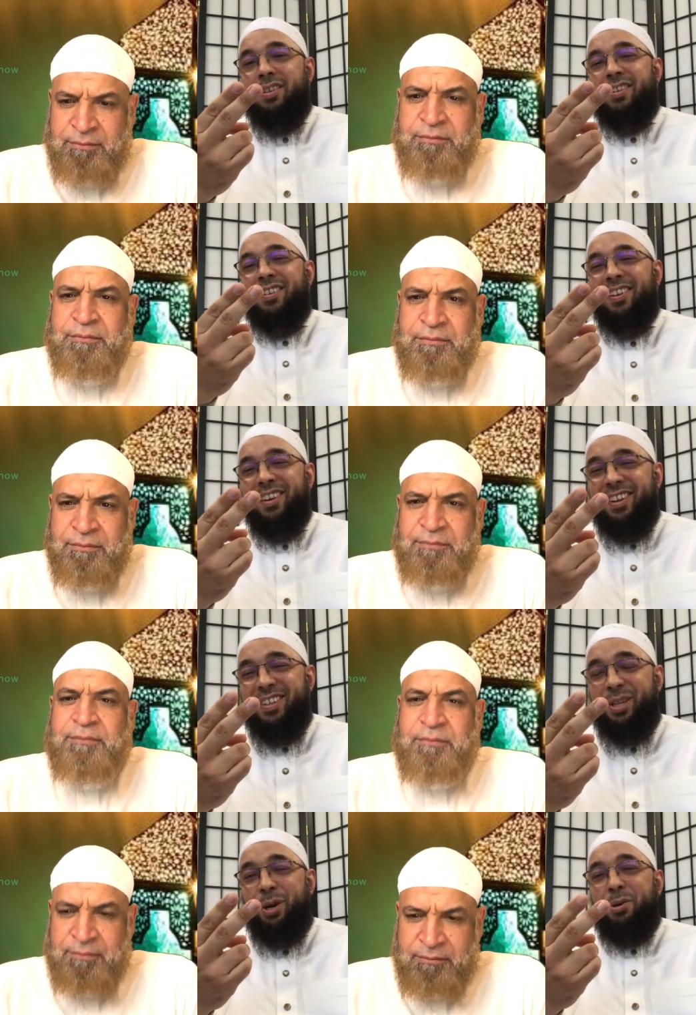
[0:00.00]
Speaker 1: Mm-hmm.
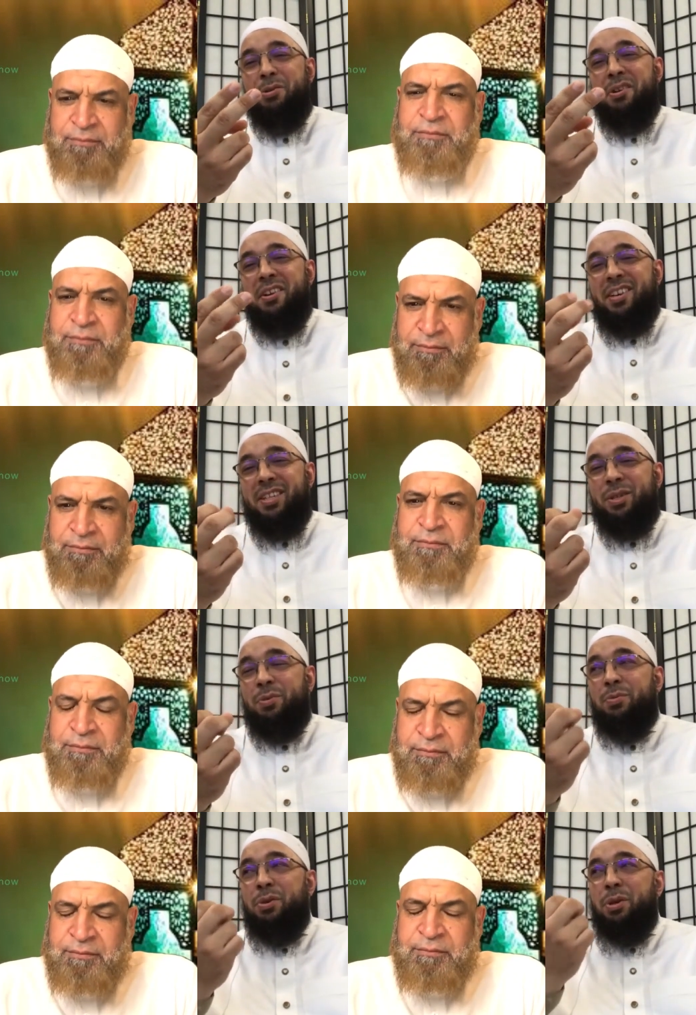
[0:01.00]
so,
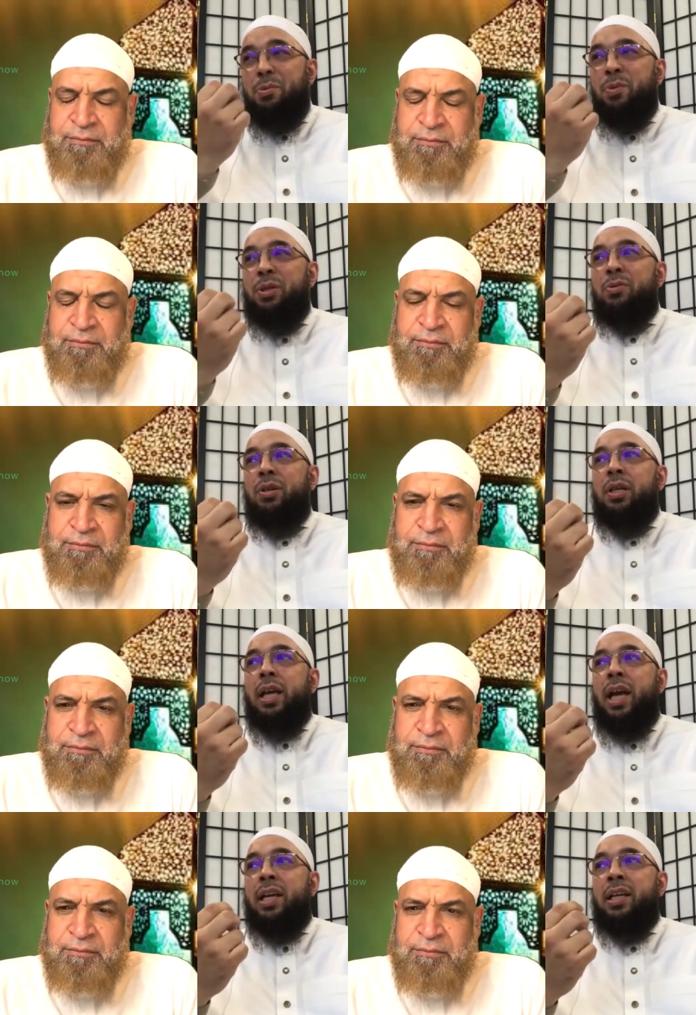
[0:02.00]
so when you
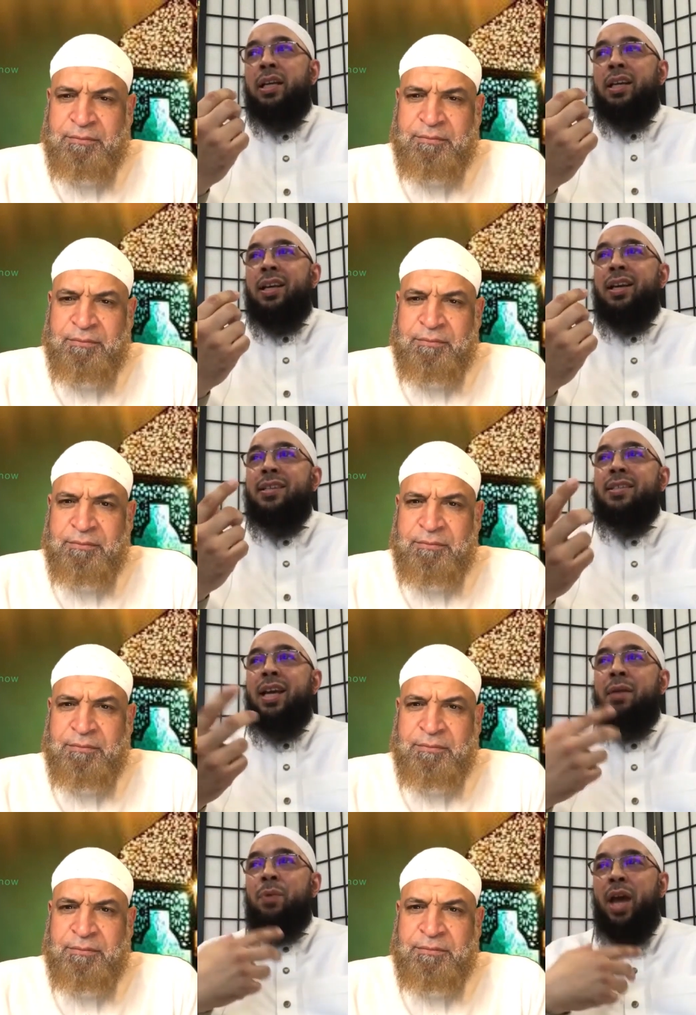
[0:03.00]
look at it,
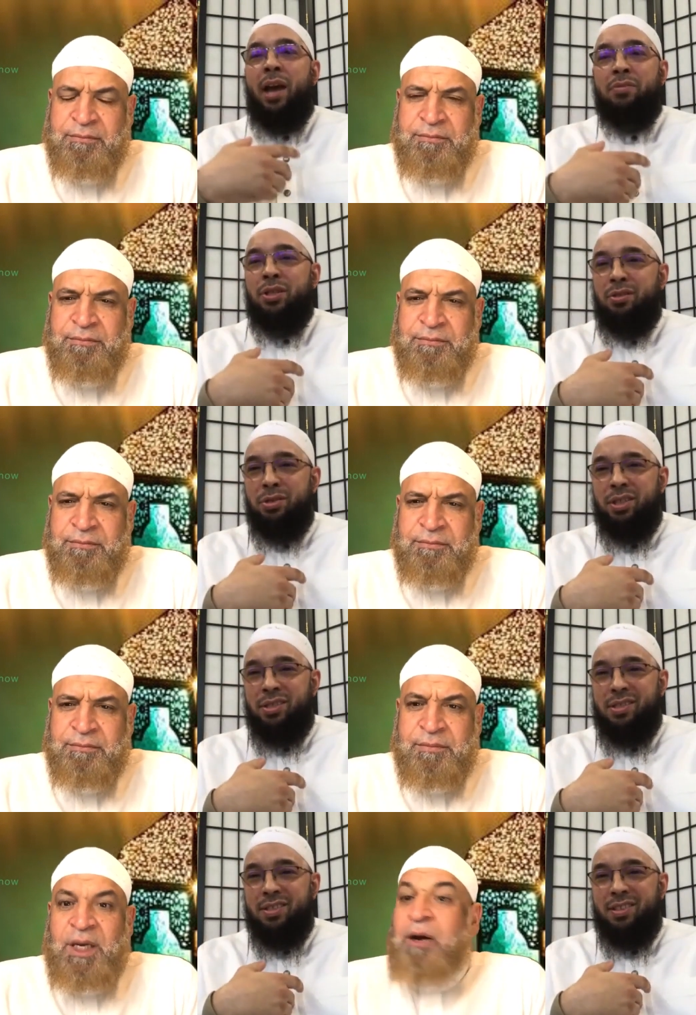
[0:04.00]
Islam, we have
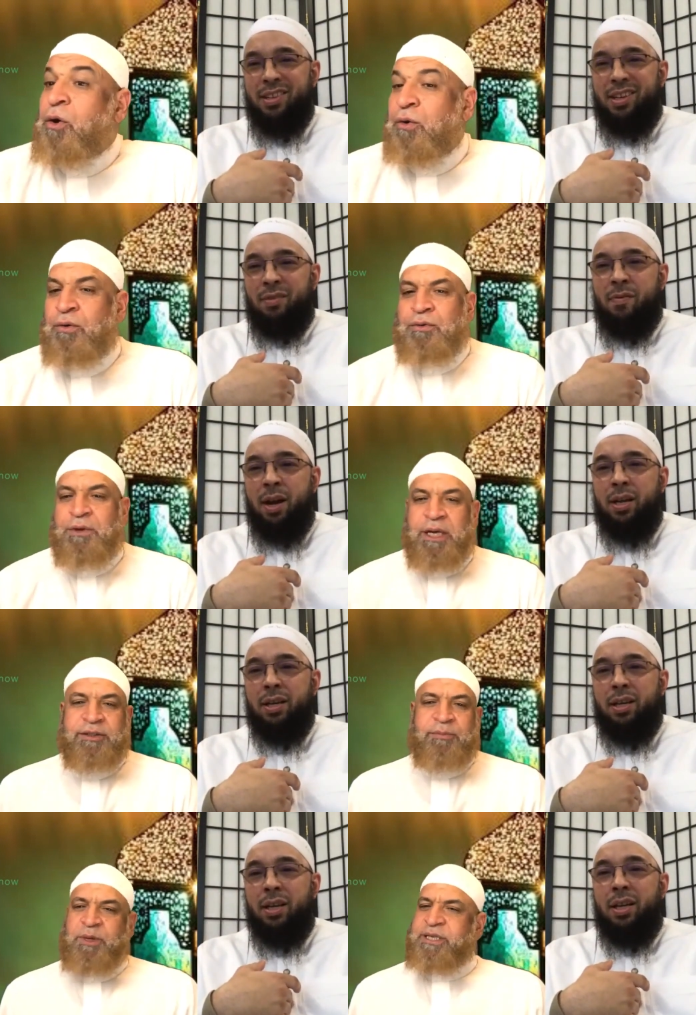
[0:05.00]
solutions.
Speaker 2: Oh, right? one
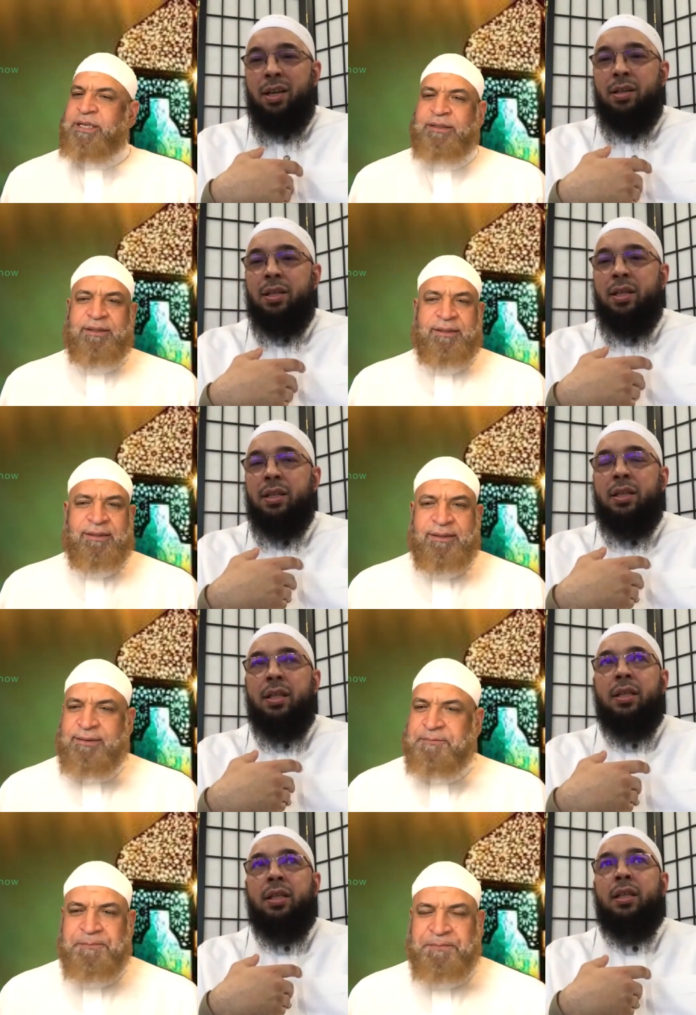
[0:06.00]
hundred percent.
Speaker 1: The,
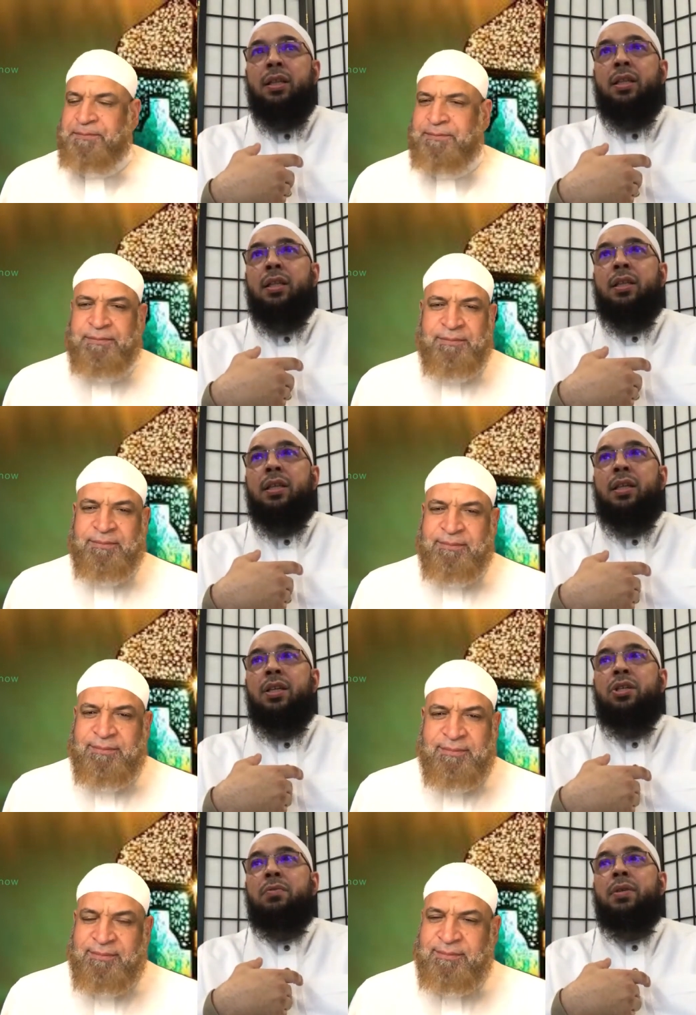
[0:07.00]
the, the, the,
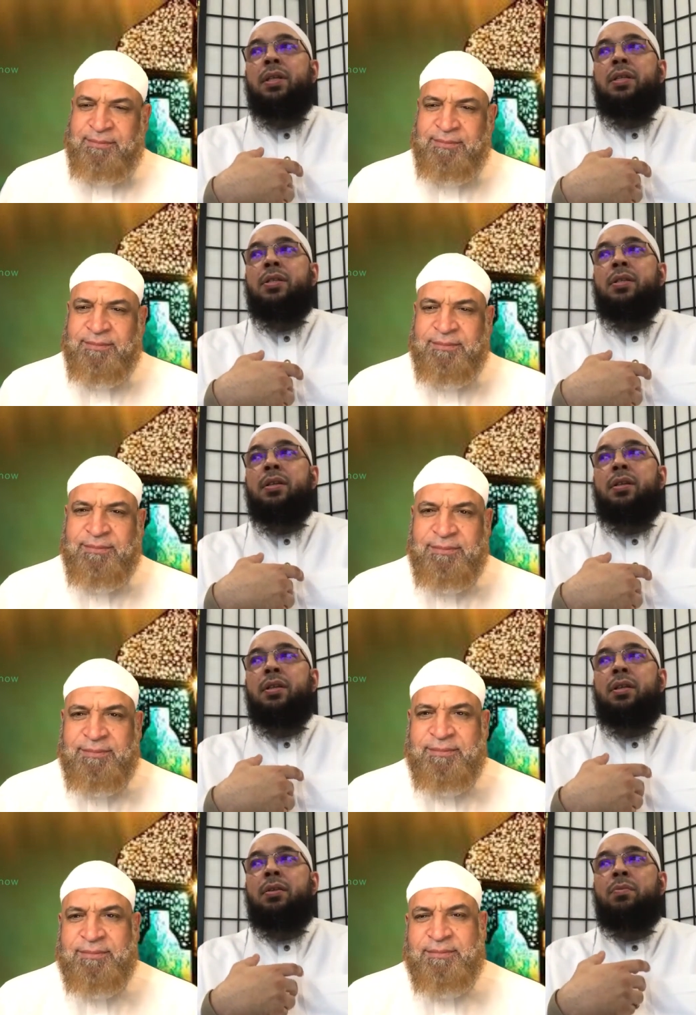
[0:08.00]
the issue is
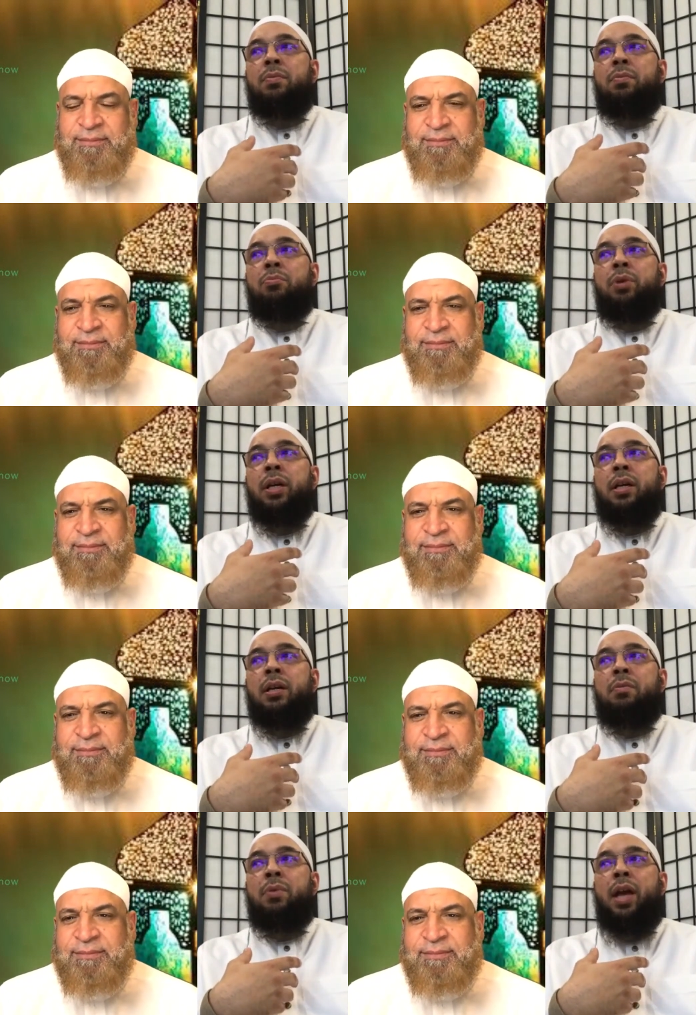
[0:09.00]

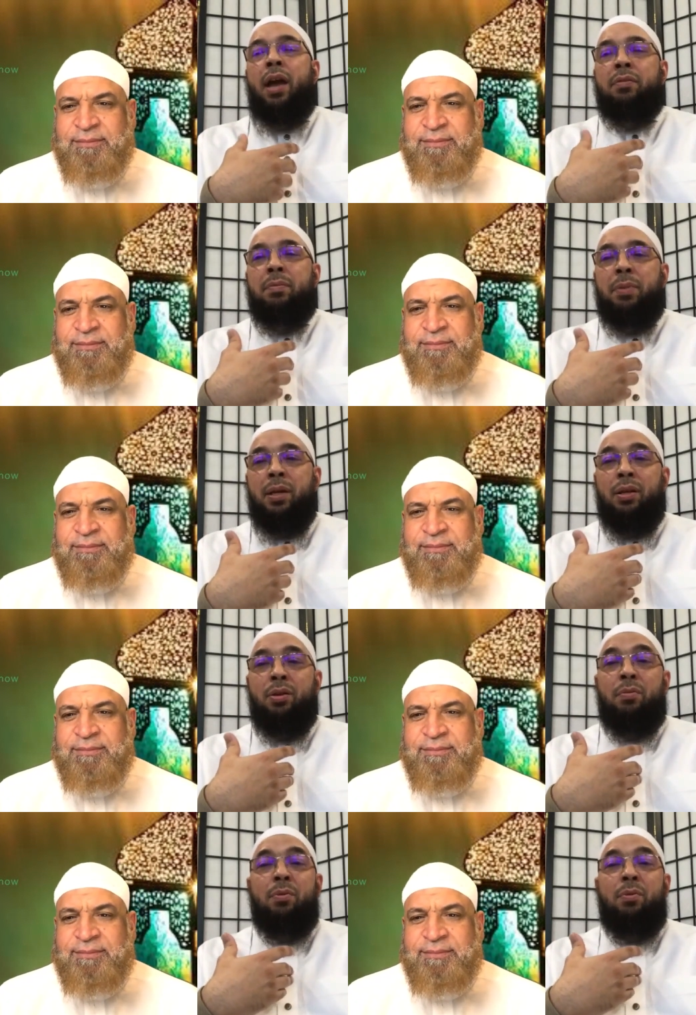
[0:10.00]
we're, we have to be a